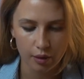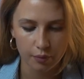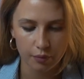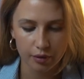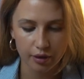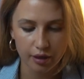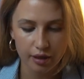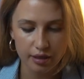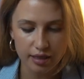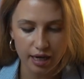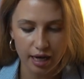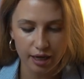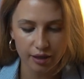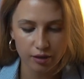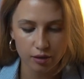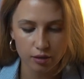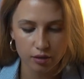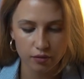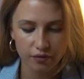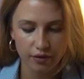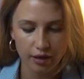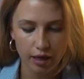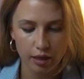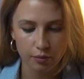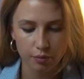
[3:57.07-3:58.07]
Because I
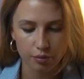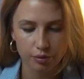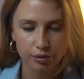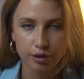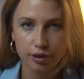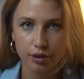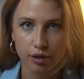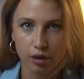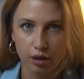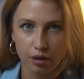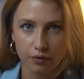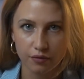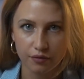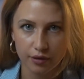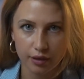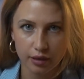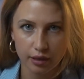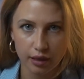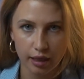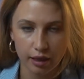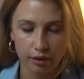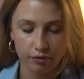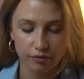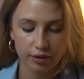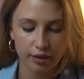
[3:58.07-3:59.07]
use VN pretty
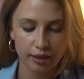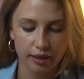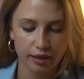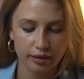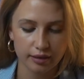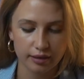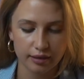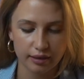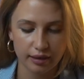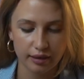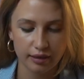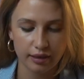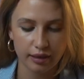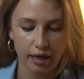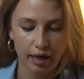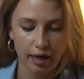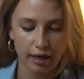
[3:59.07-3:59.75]
often, I already see the